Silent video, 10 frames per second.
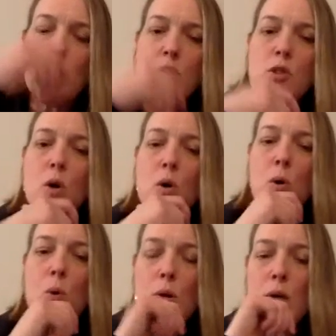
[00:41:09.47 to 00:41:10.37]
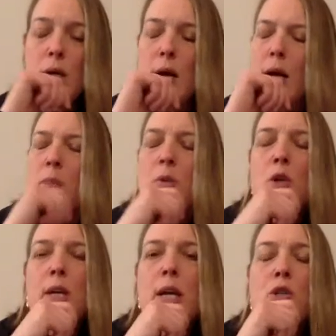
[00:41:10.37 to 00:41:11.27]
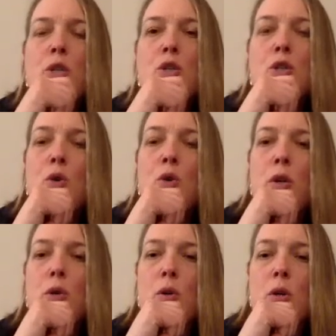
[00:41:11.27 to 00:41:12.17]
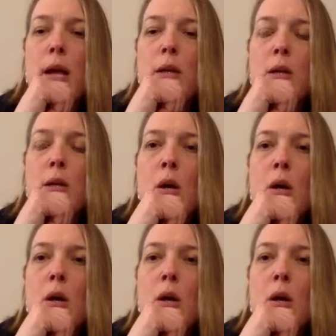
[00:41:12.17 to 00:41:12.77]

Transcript: So yeah, communication is just critical, and